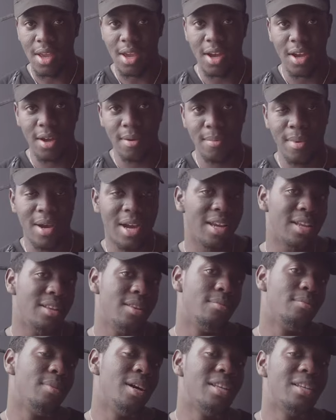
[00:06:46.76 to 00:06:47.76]

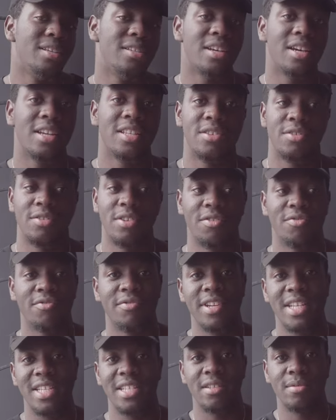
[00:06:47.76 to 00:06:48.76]
my designs are on a
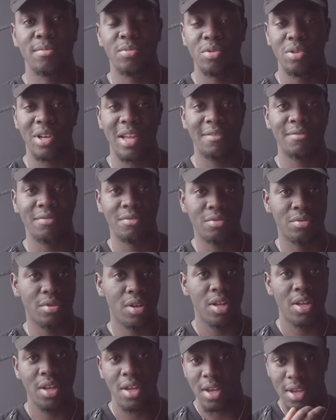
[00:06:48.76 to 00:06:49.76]
reasonable level,
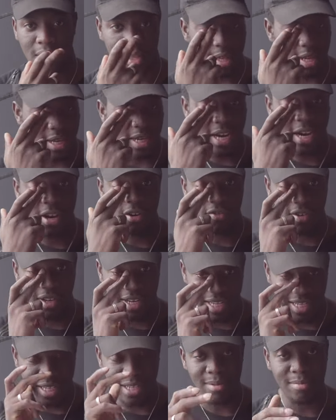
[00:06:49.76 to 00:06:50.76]
then I'll
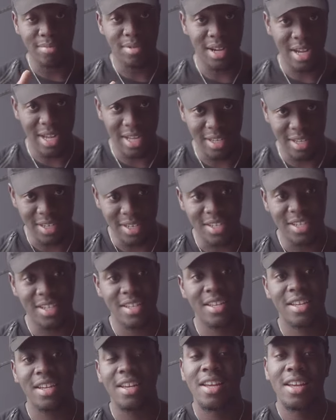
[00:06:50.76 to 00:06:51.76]
release a brand.
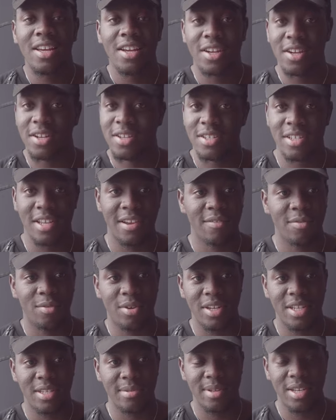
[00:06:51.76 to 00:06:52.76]
Because
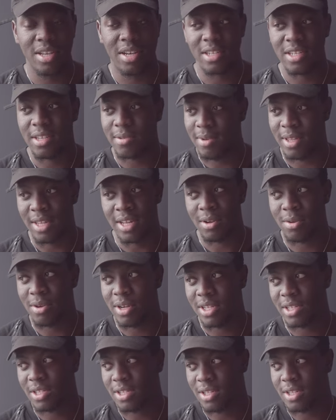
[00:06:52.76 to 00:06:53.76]
everyone has been asking me that
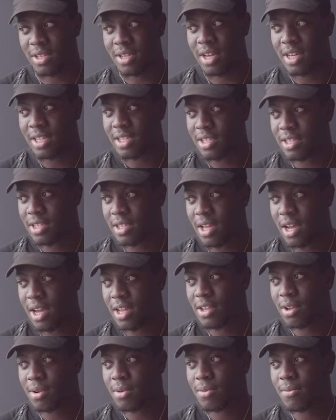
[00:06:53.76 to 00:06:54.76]
question. I
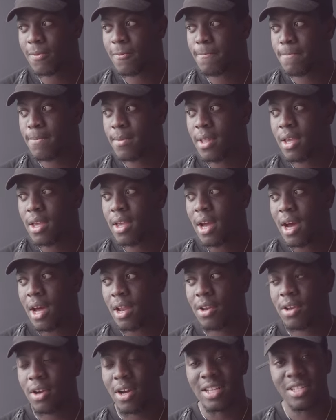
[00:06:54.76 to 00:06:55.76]
don't
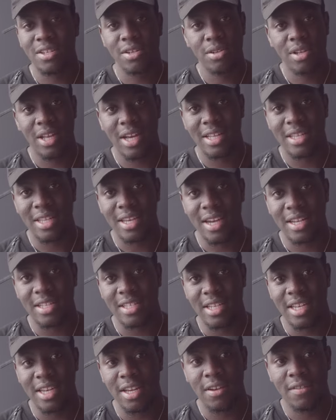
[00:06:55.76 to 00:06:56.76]
know, I don't like the
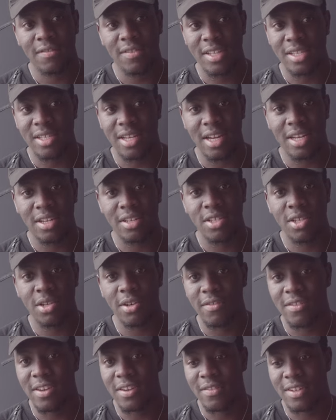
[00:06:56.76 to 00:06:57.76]
idea of designers
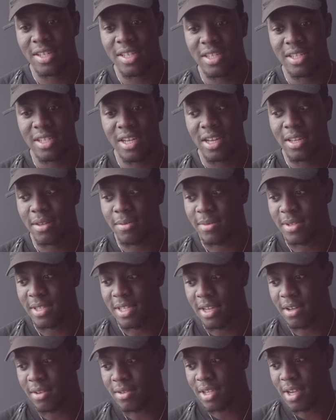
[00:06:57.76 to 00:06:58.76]
who have never designed
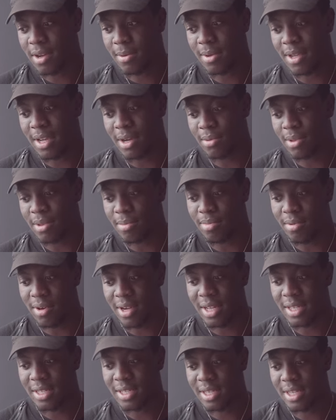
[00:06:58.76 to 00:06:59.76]
themselves coming up with
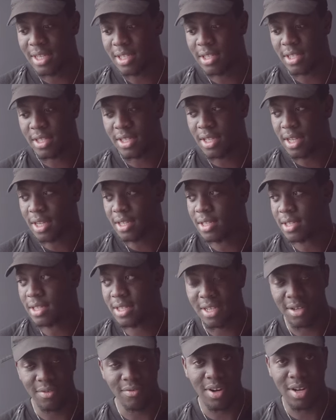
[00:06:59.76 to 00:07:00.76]
brands. It just doesn't
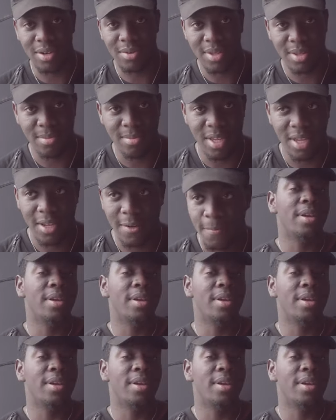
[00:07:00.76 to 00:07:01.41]
sit right with me.